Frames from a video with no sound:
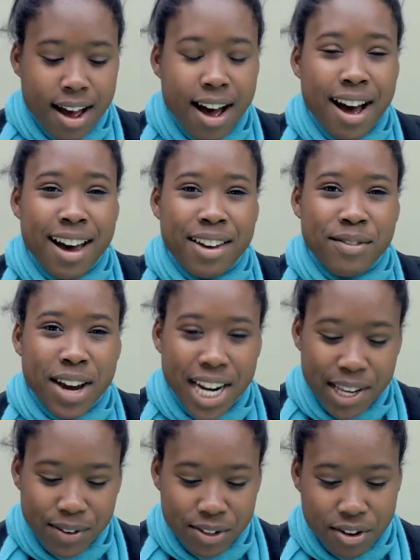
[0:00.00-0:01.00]
Hi, my
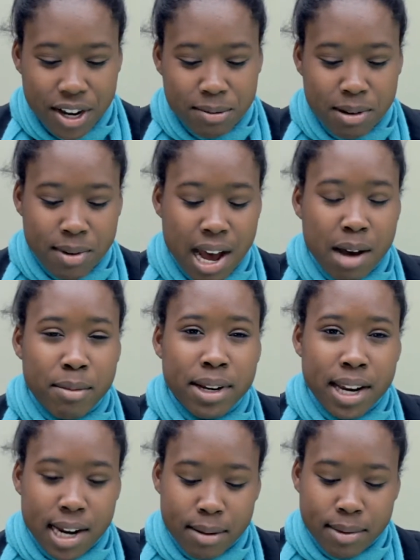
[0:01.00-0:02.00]
name is Rosemary
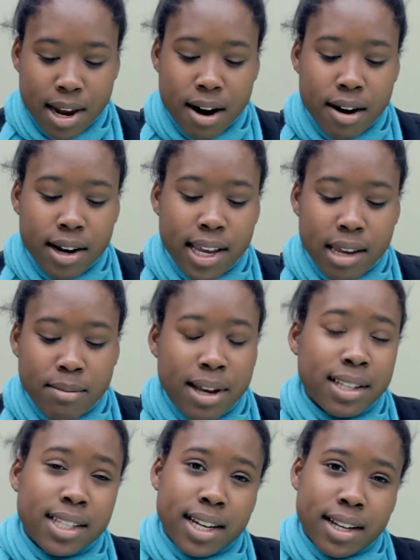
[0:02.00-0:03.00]
Mohamed and I'm currently in
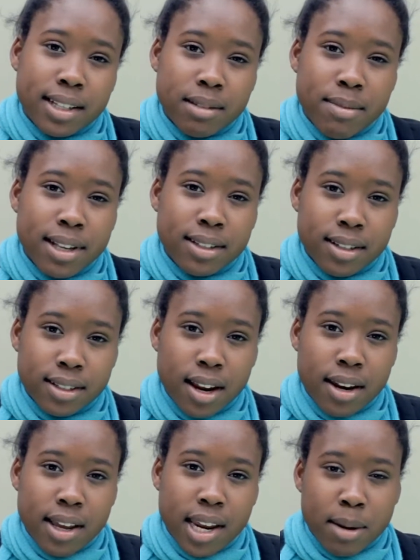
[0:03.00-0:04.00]
my second semester
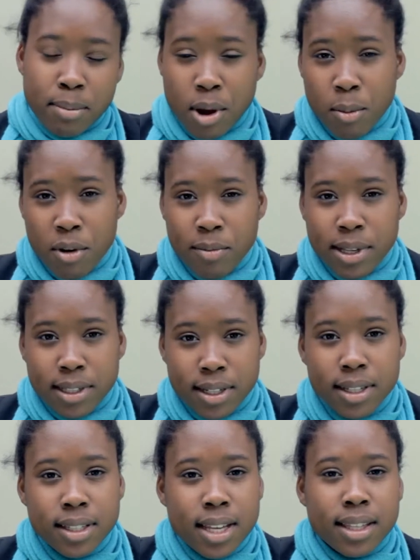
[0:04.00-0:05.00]
studying a Diploma of
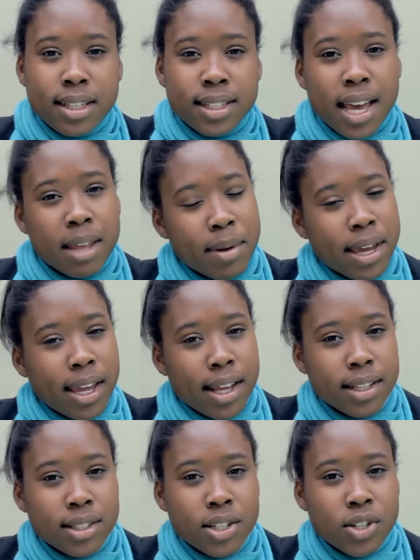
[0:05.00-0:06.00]
Business at the South Bank
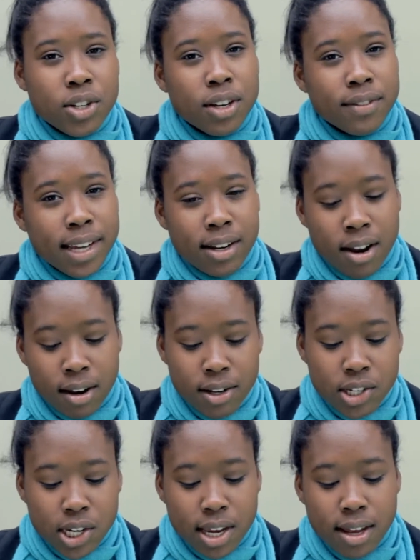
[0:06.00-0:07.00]
Institute of
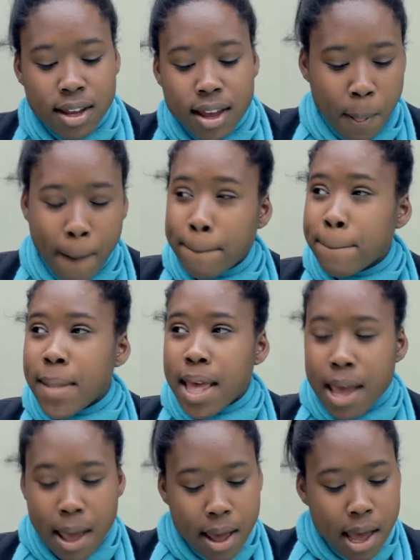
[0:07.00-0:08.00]
Technology.
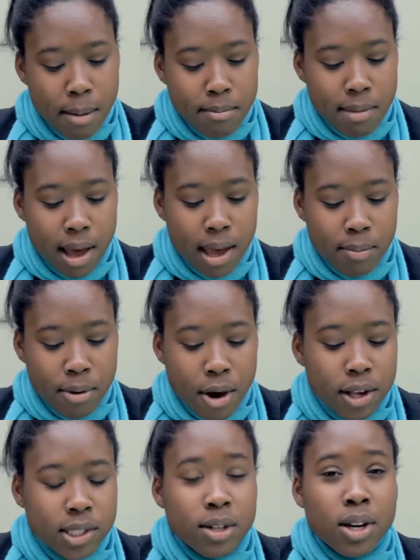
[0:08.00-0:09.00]
My
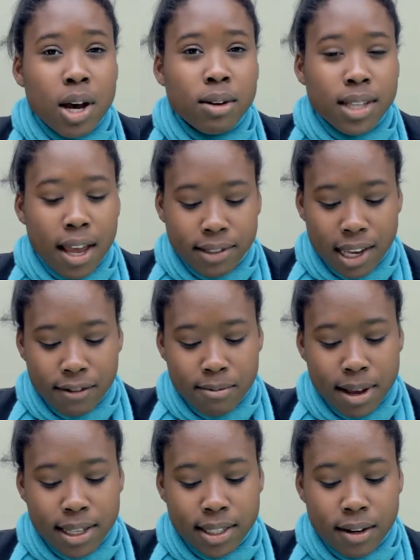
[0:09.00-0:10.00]
personal goals I've set
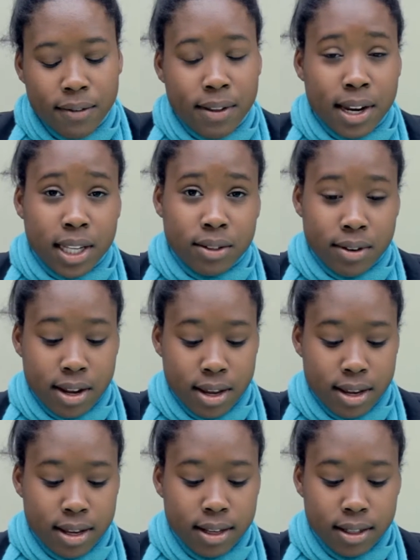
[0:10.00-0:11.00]
for myself the next 3
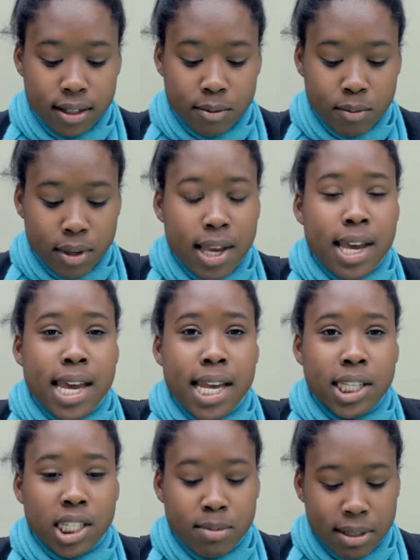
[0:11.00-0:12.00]
years
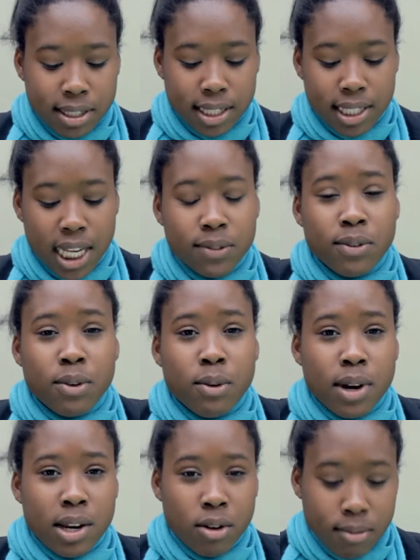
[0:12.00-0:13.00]
is to be
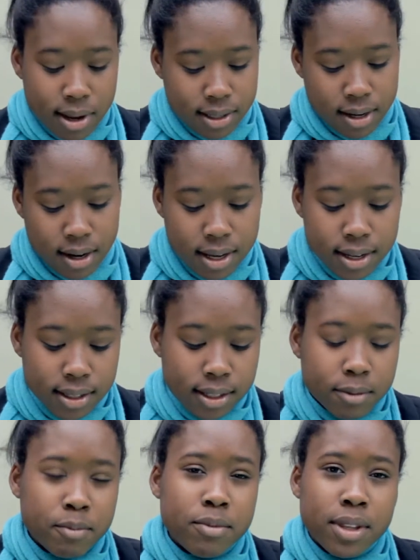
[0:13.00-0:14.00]
successful in all my
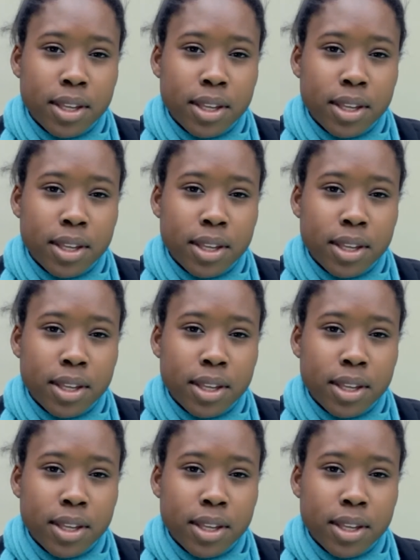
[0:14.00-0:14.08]
studies,